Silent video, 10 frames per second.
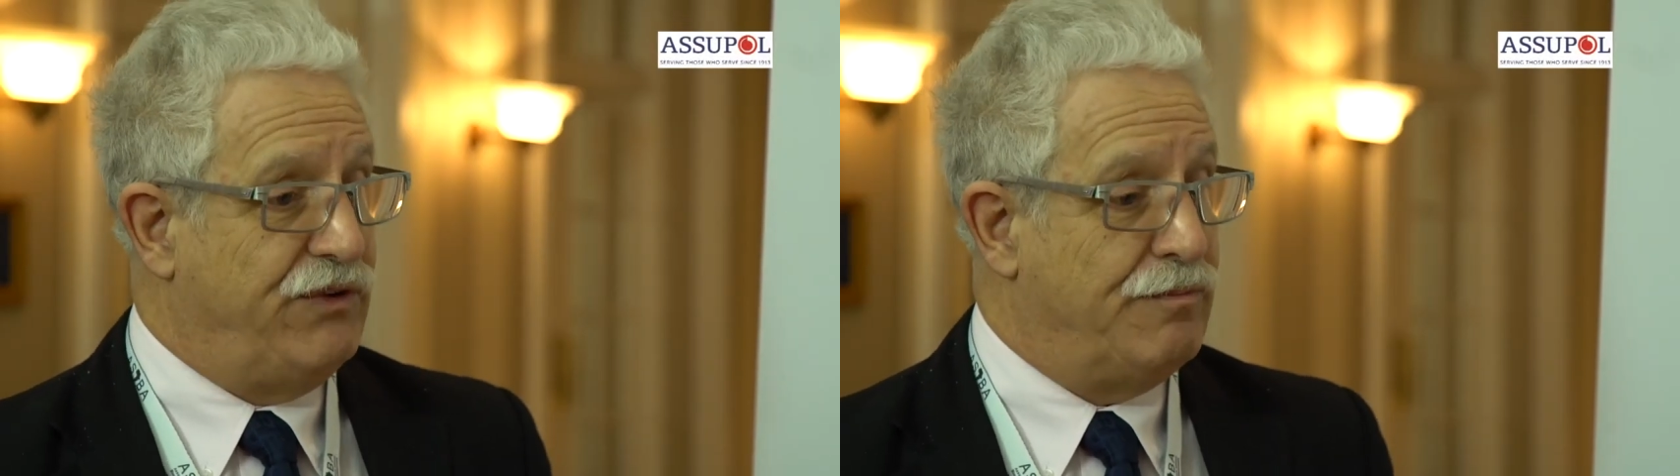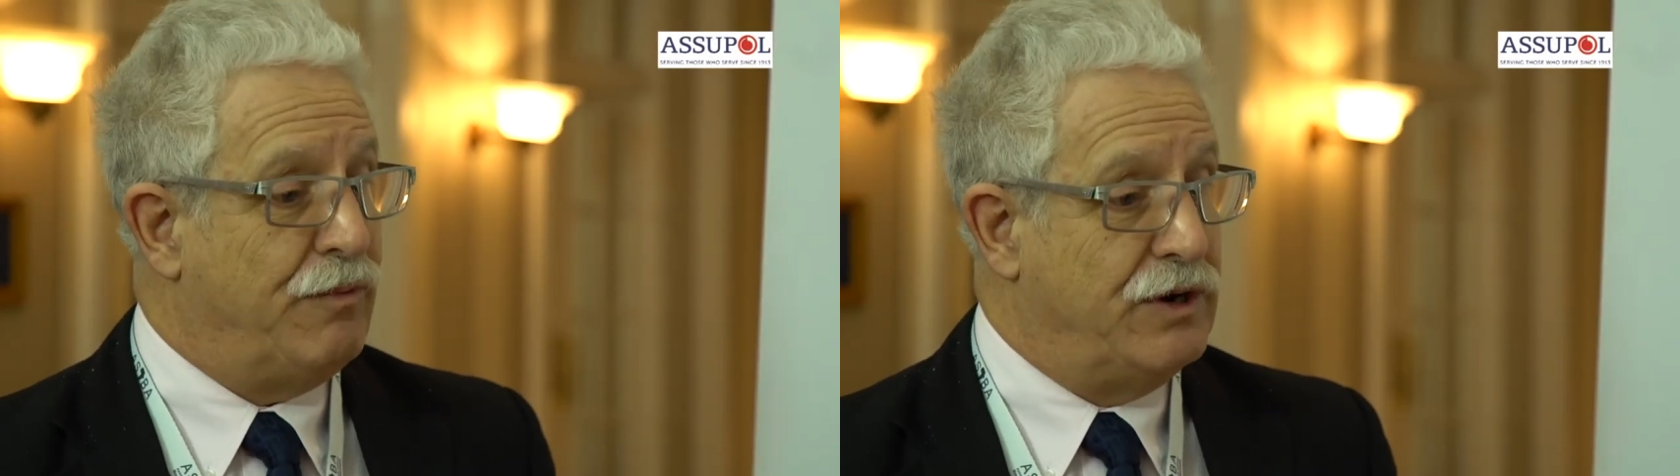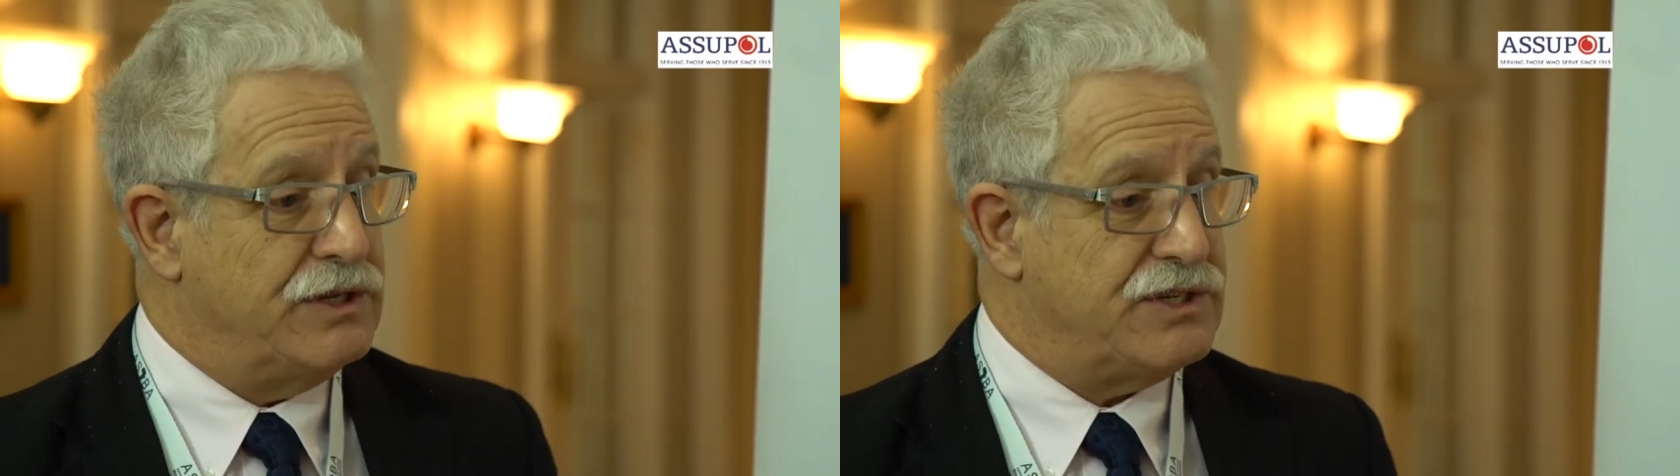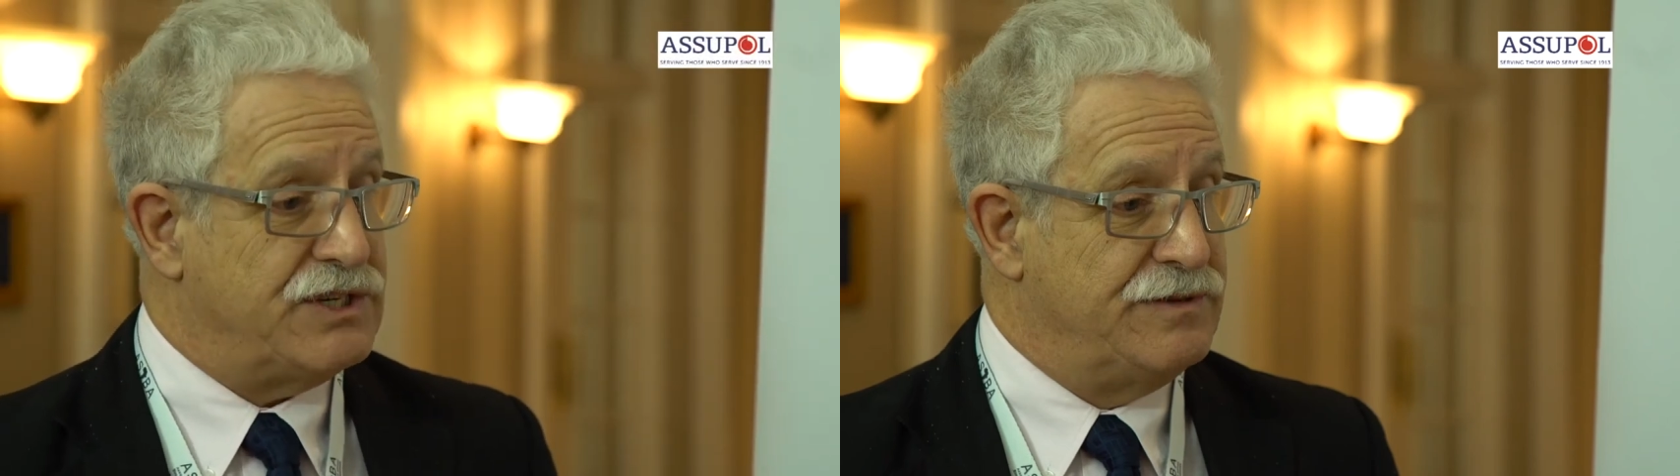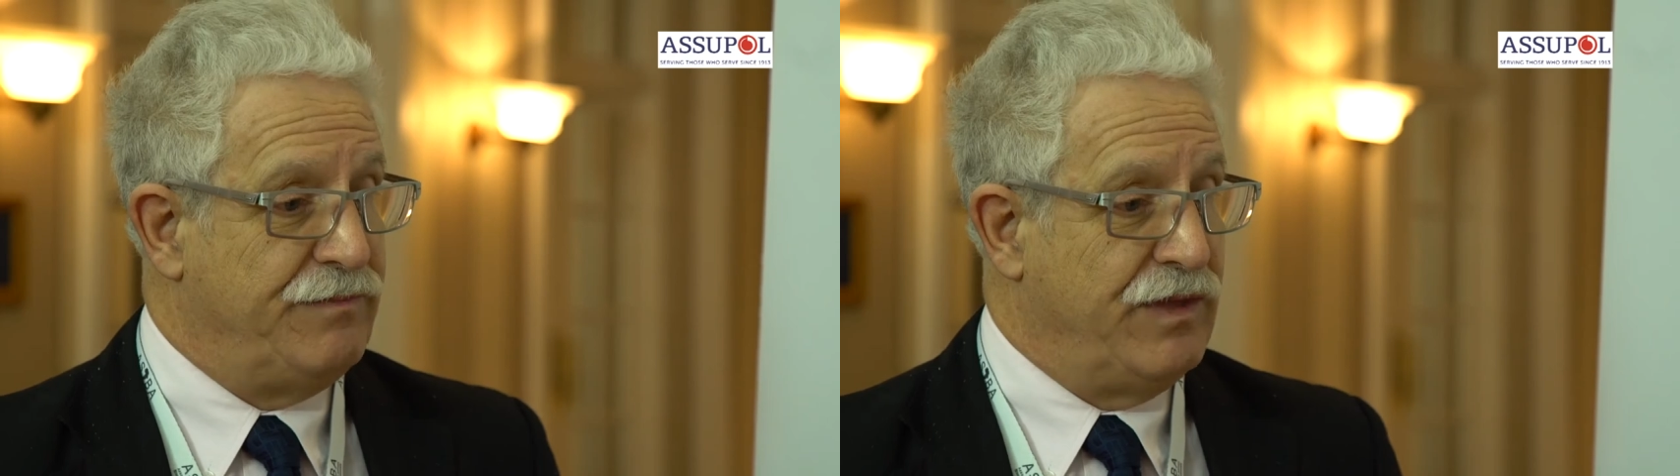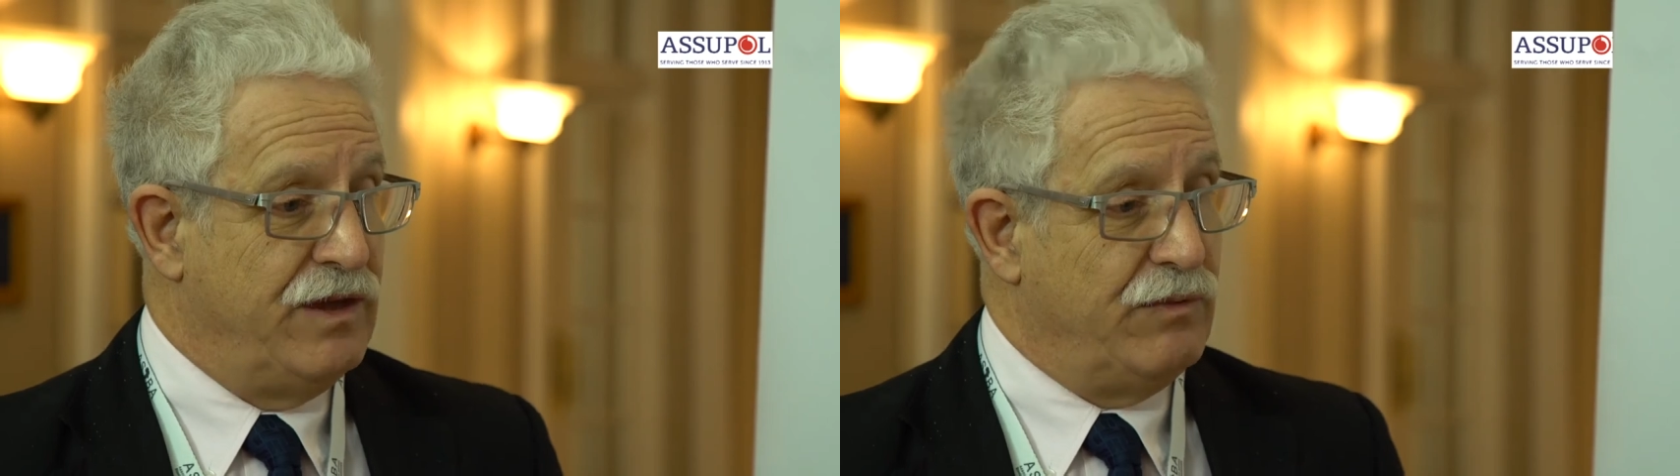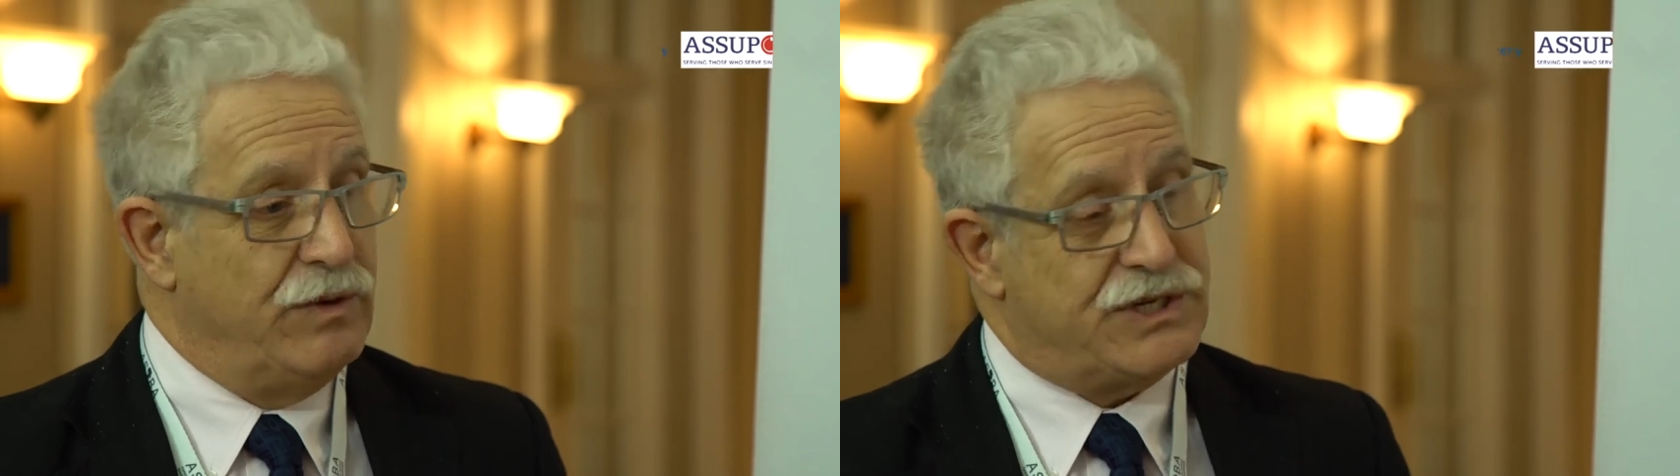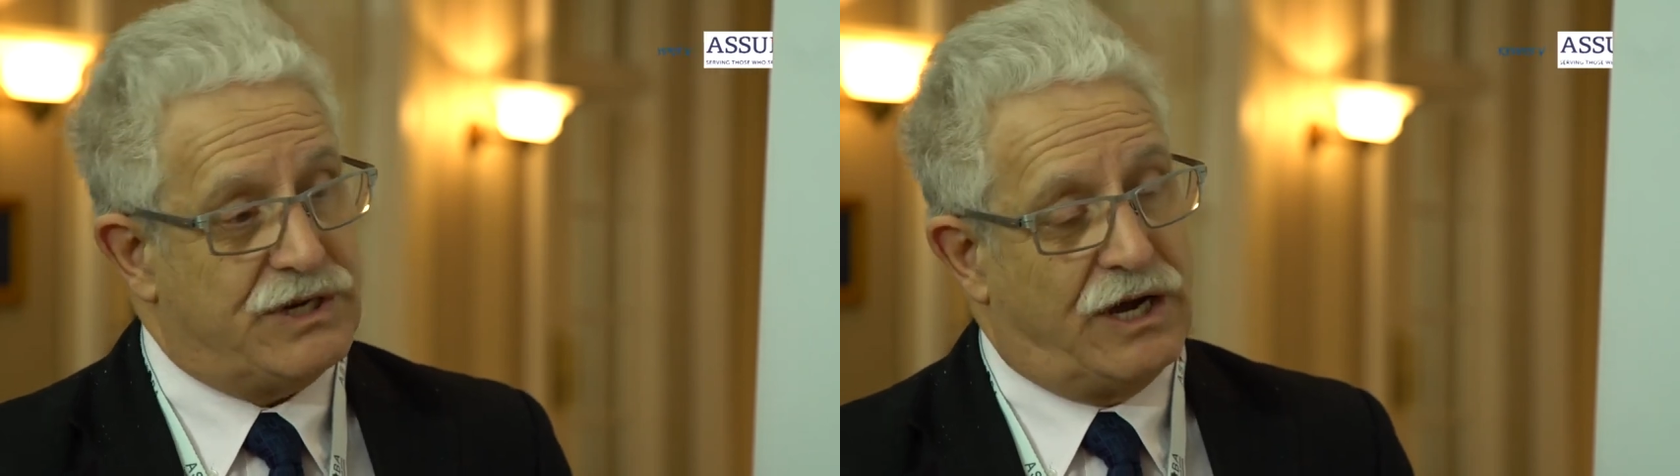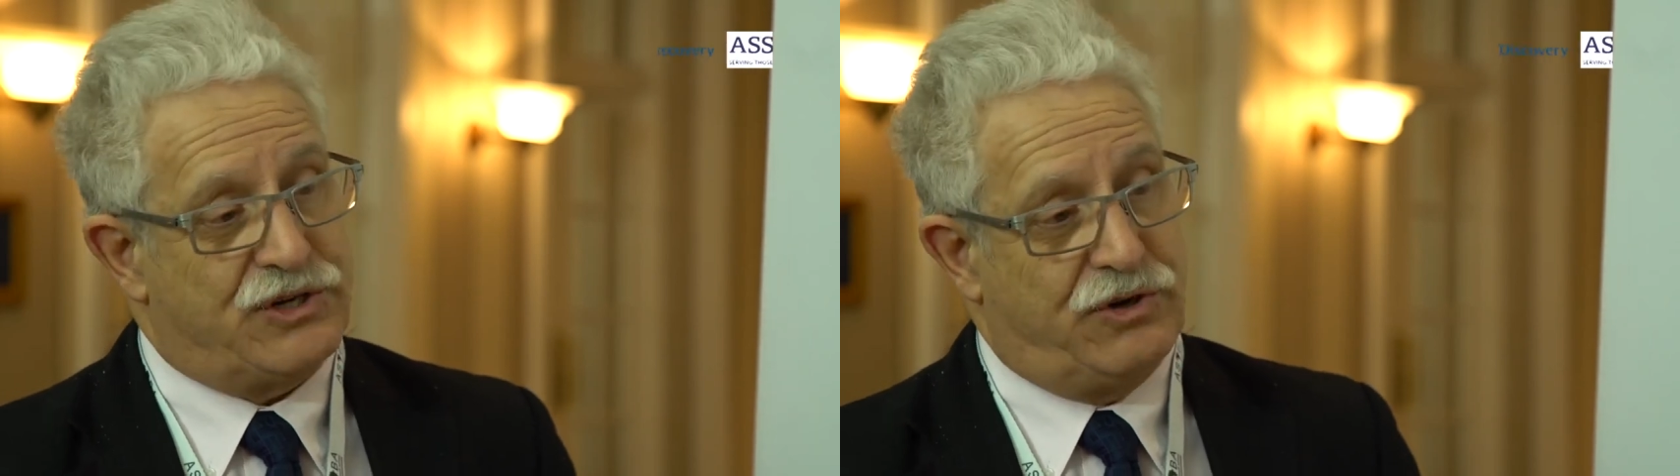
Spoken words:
viewpoints. We start to